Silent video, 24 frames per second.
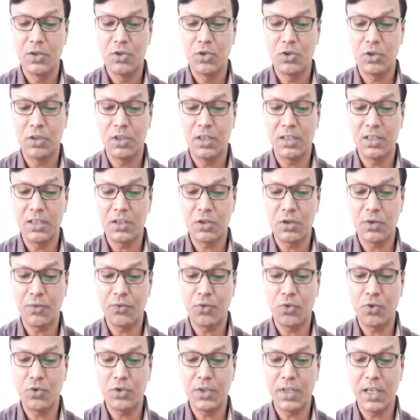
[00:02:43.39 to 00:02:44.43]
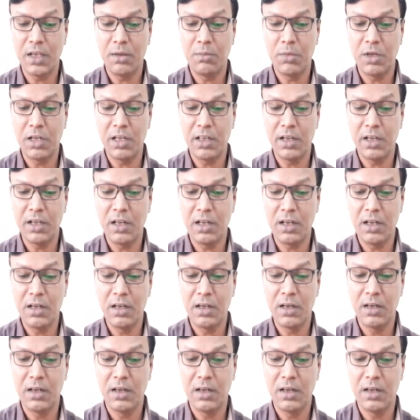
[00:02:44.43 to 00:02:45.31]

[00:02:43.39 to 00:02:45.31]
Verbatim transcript: so this is of course N material